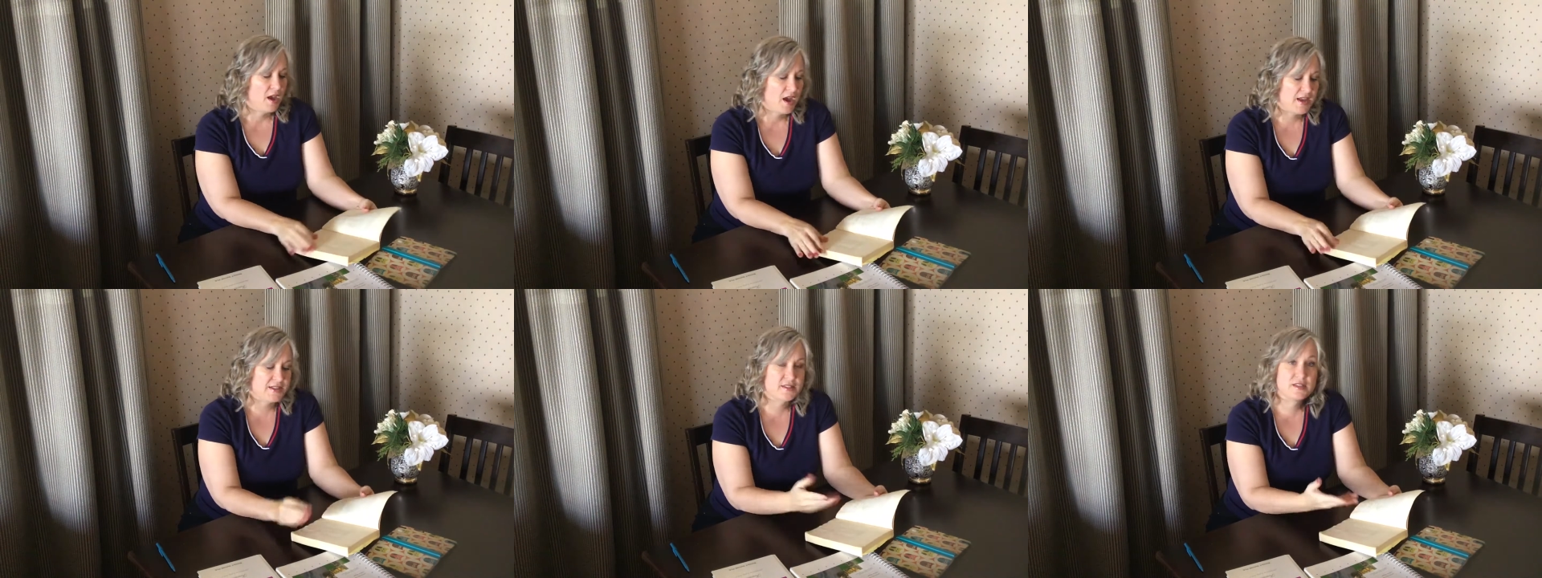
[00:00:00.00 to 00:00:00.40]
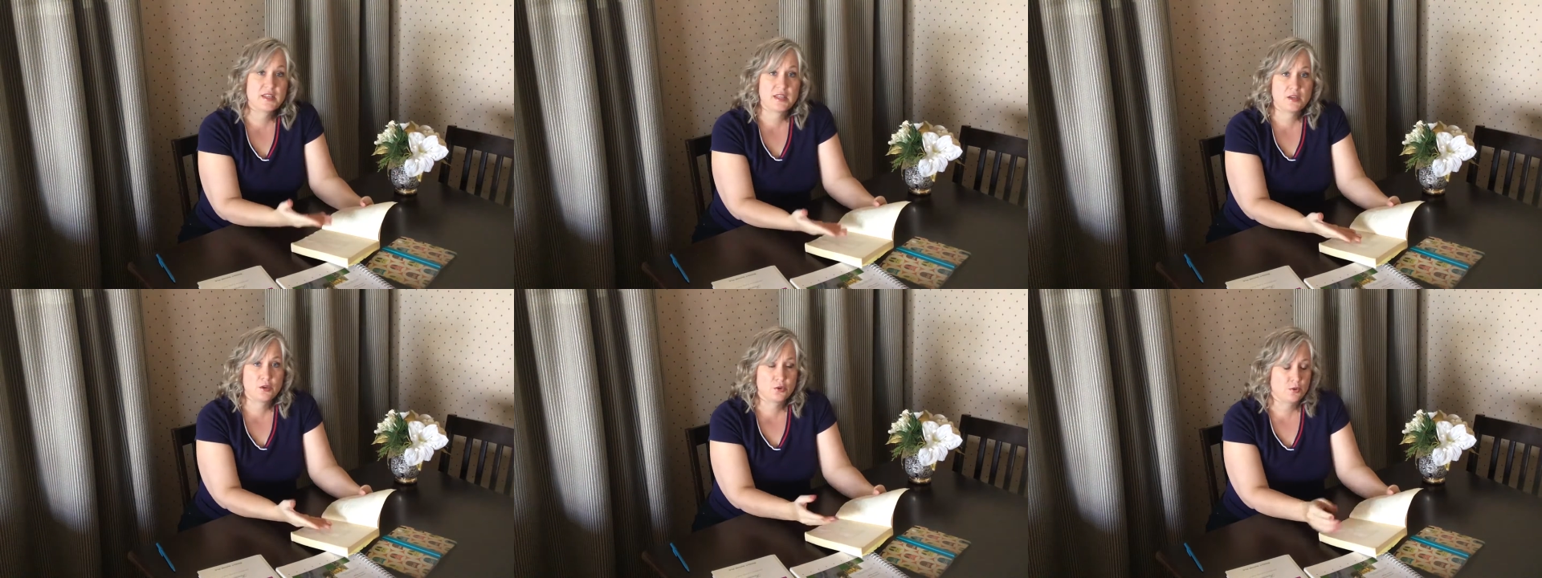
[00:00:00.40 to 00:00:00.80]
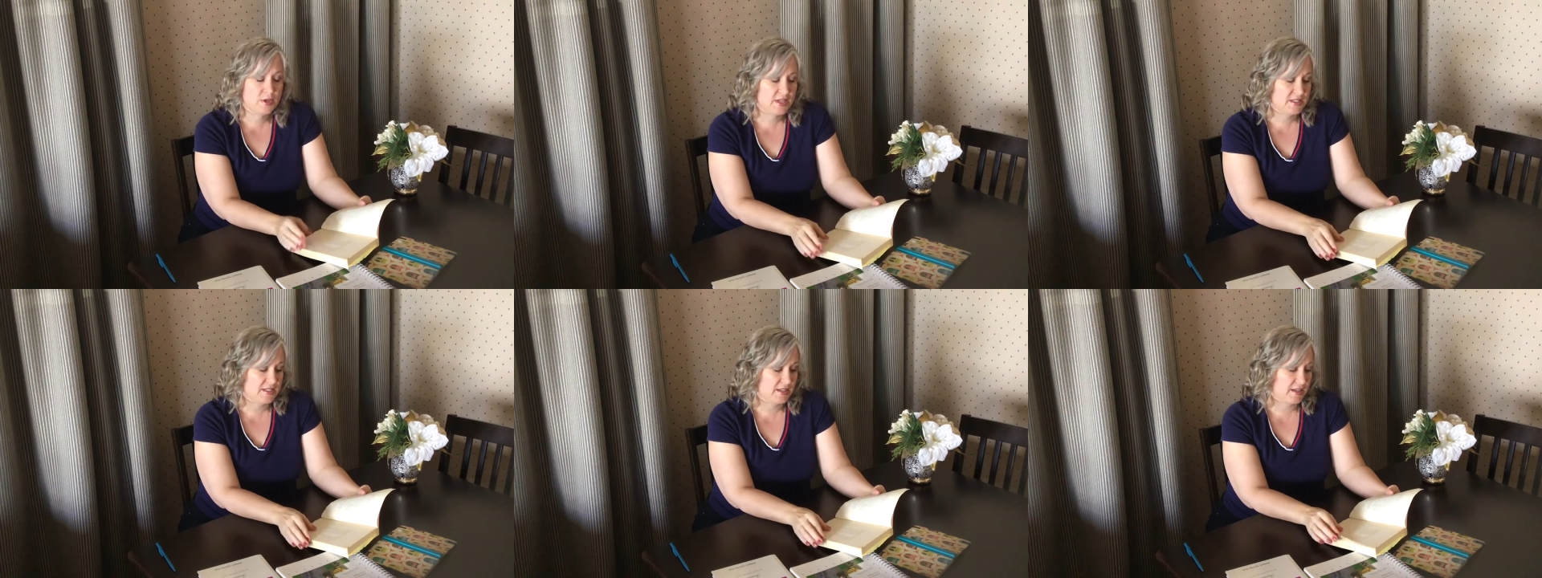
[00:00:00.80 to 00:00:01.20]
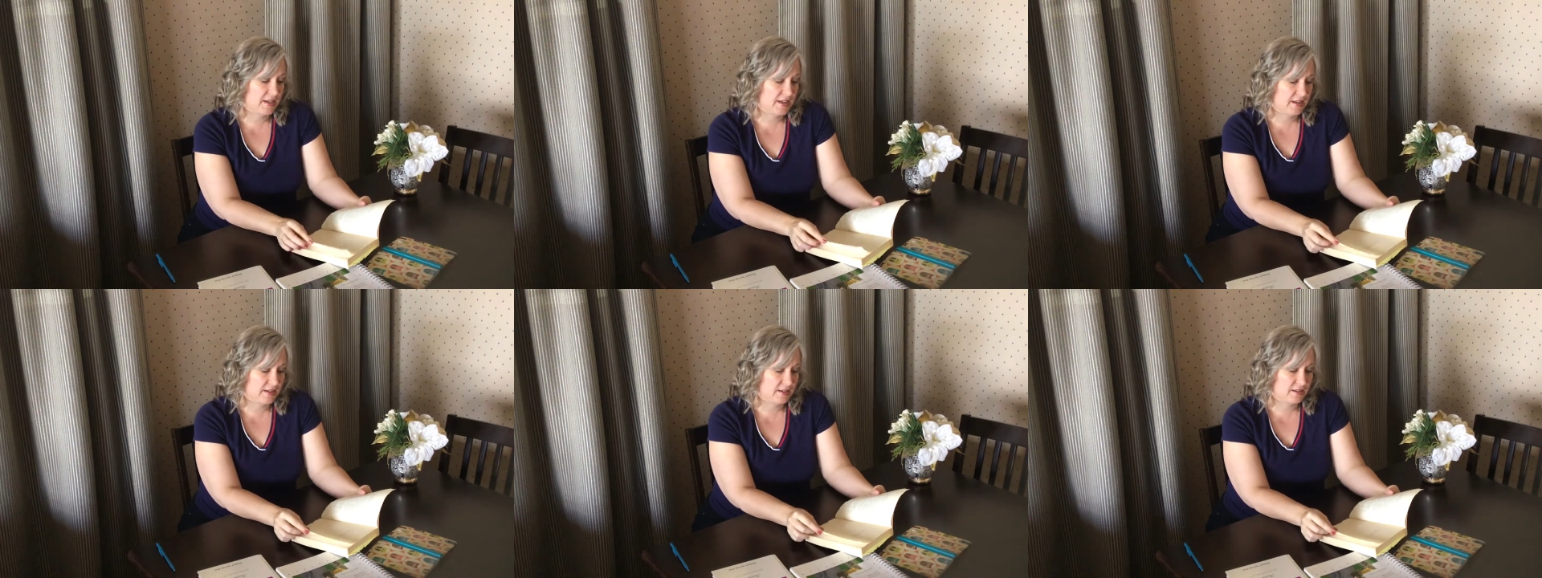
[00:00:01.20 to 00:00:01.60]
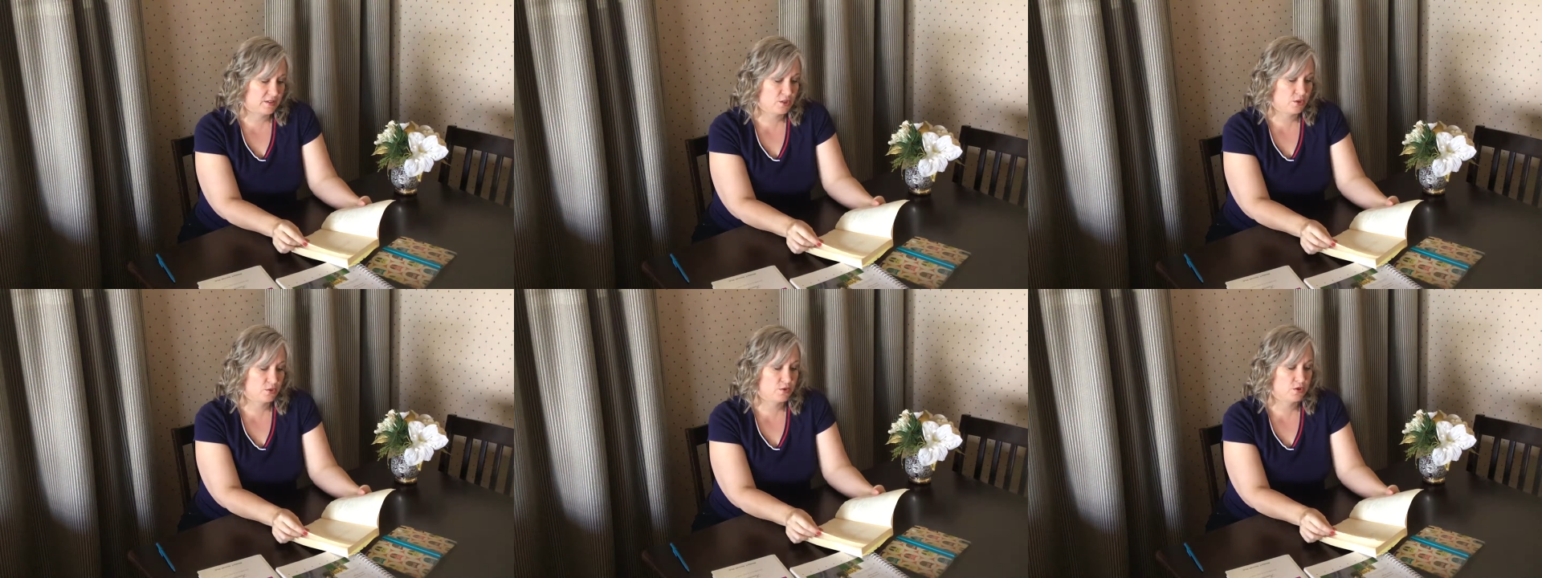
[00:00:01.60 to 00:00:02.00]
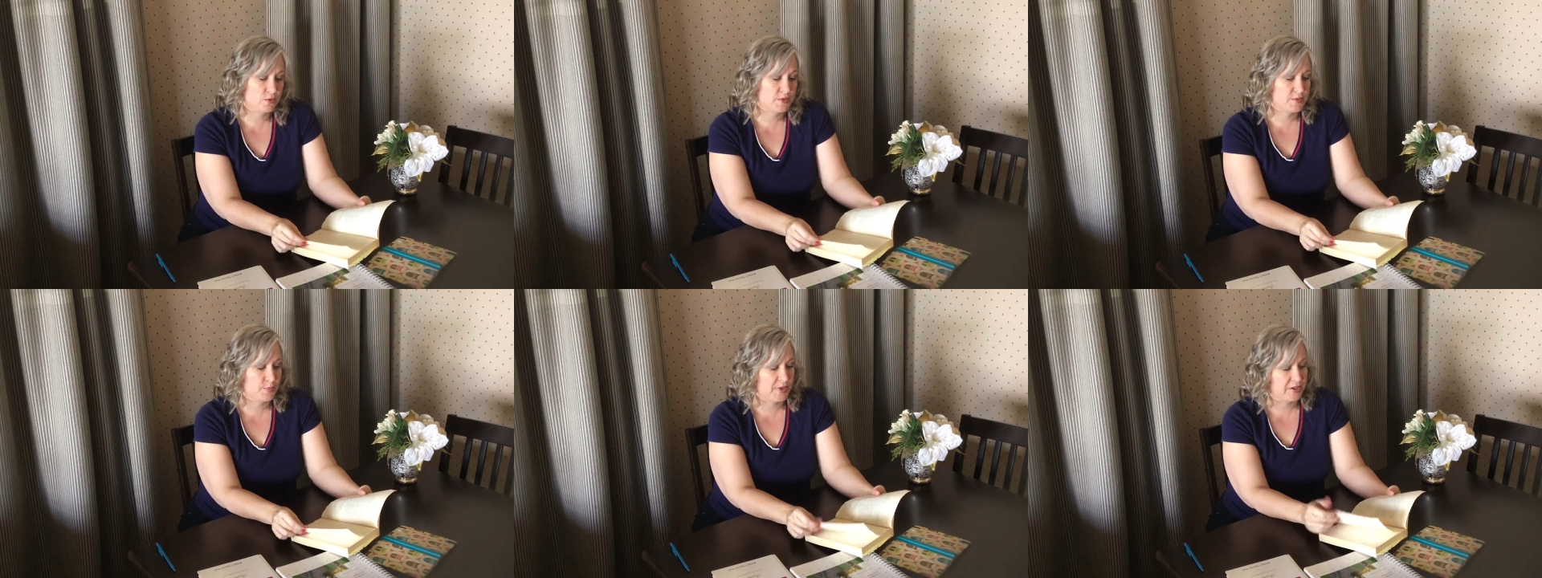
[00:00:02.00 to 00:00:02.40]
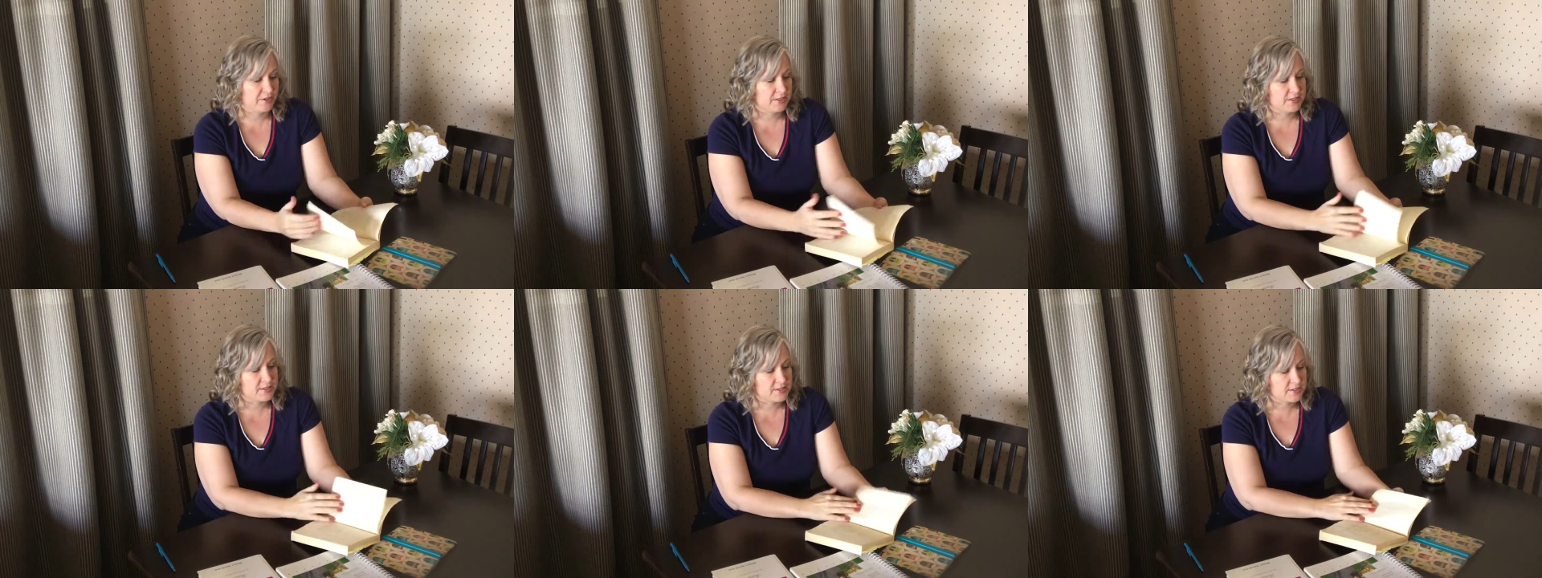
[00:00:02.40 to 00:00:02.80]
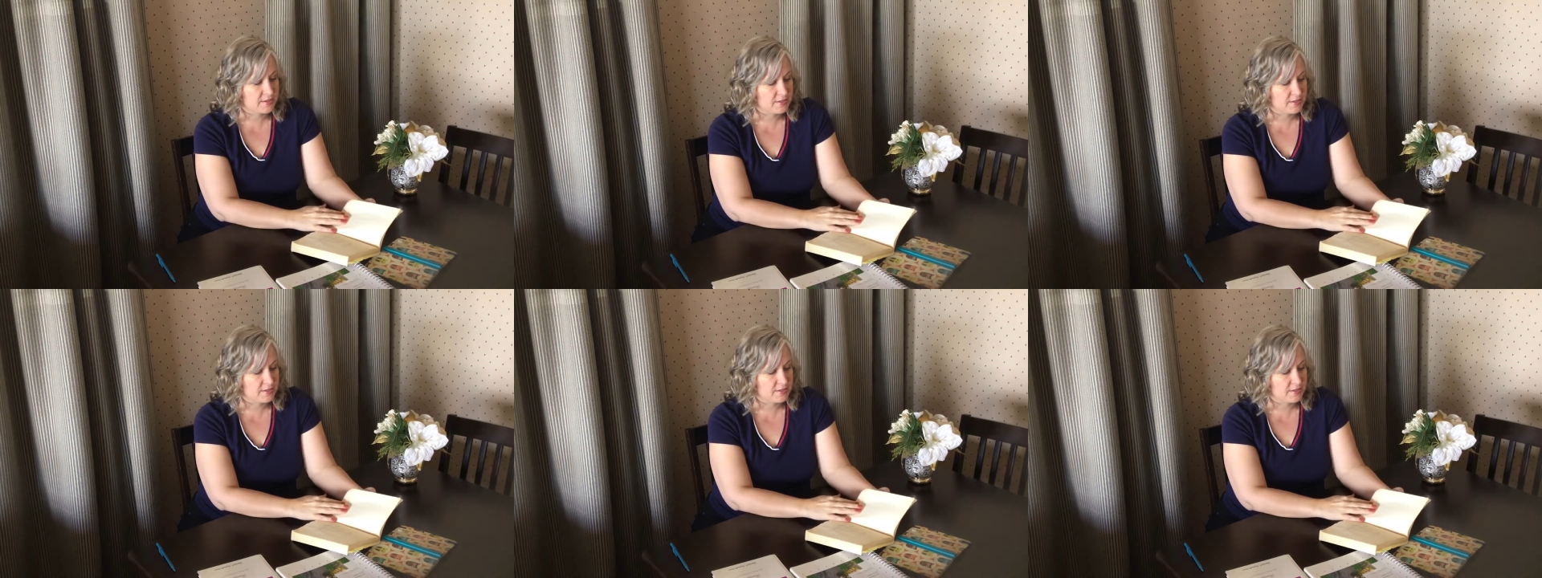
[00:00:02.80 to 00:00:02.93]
I see who he dedicated it to his parents.